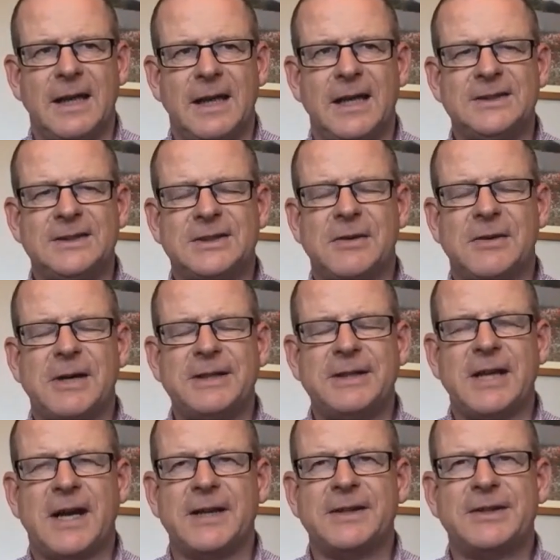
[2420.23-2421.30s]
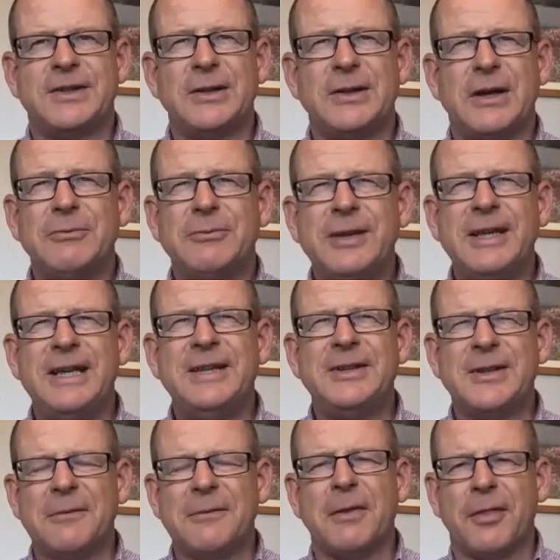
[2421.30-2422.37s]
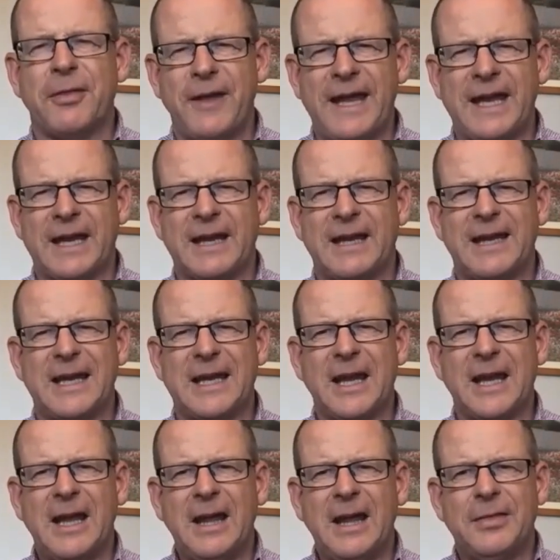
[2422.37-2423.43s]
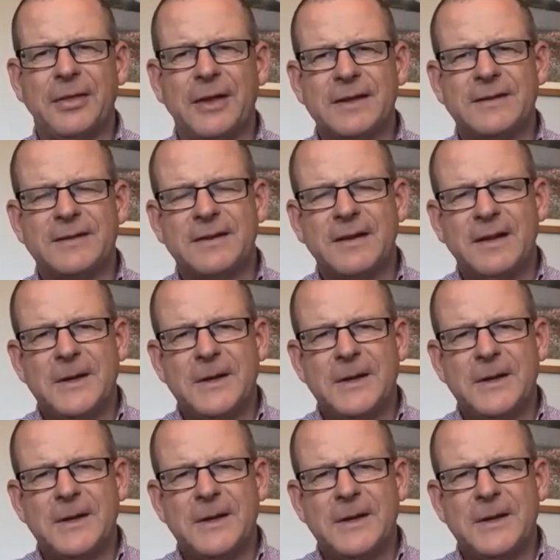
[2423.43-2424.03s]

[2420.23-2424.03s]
And so I really don't think that